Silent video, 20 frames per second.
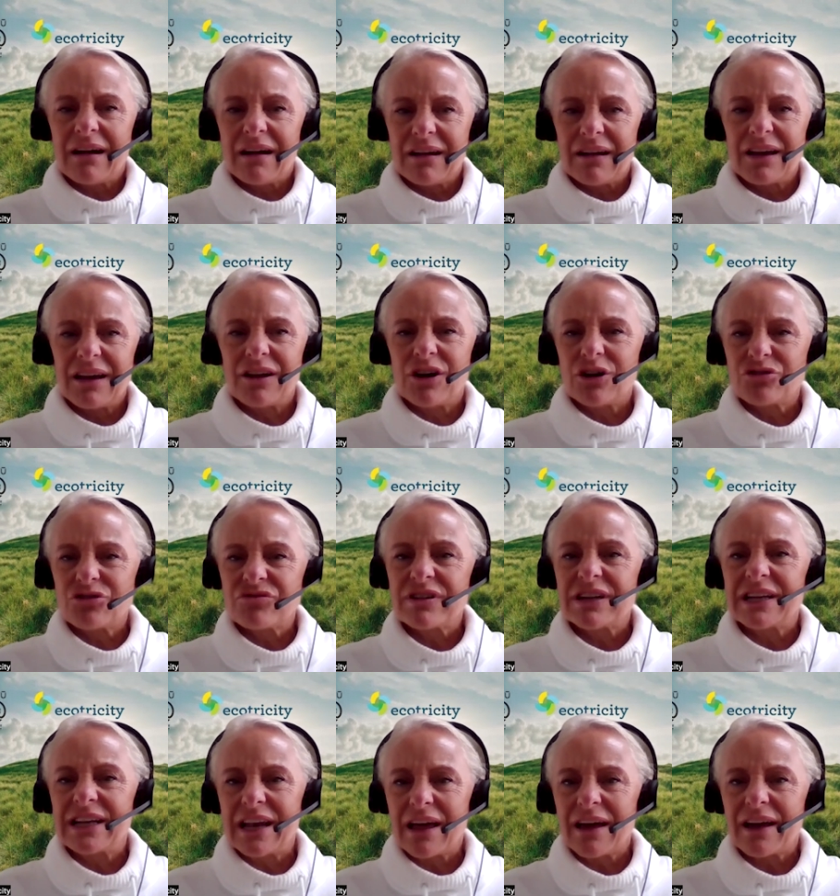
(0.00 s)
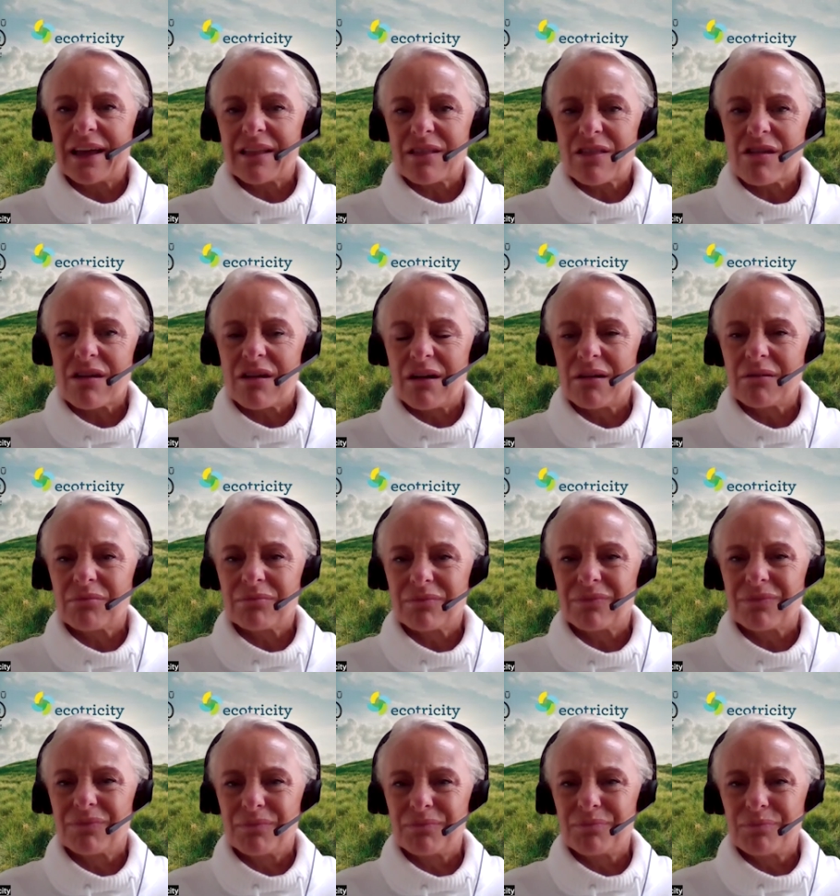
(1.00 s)
yeah, I'd really like to
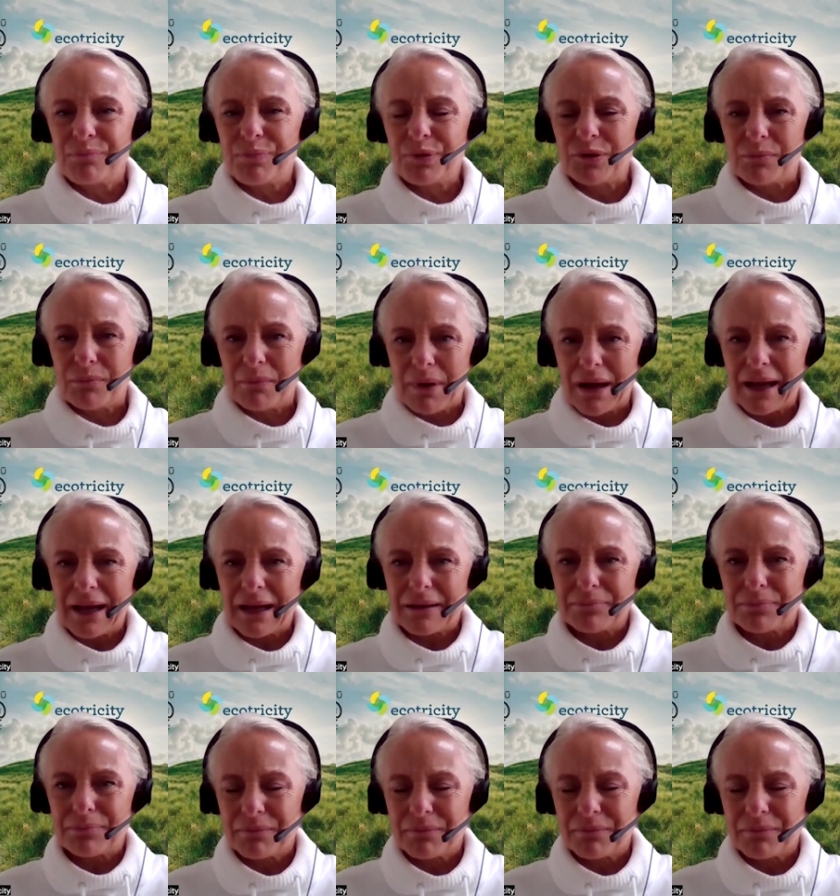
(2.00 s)
put my